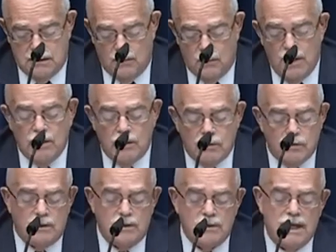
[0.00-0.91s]
We
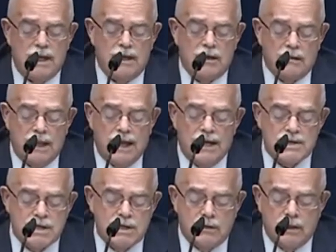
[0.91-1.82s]
learned at our
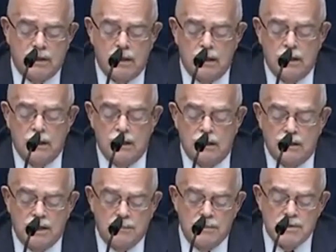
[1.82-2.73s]
last hearing
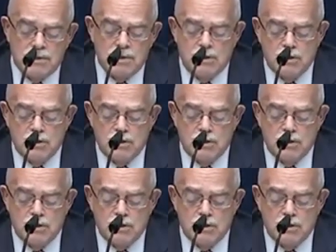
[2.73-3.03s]
that Mr.